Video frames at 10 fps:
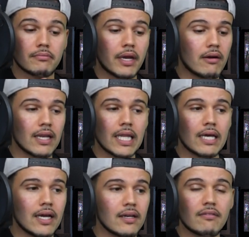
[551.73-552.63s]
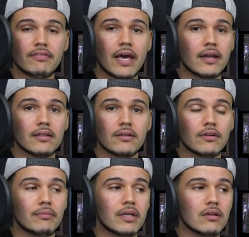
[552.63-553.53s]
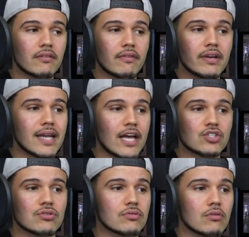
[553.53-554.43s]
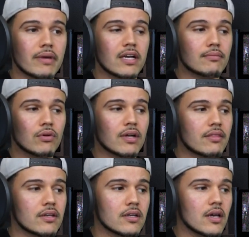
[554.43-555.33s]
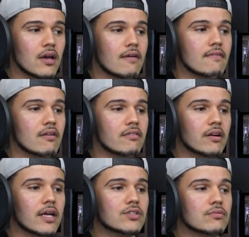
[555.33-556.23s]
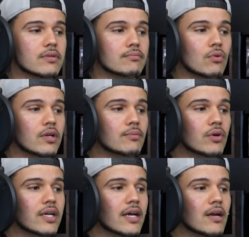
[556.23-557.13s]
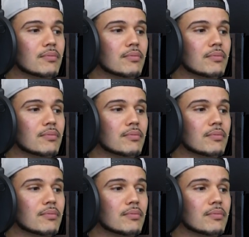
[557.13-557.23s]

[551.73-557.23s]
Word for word: I love that, you know, being looking very natural, no makeup, no nothing, very natural, Monica here.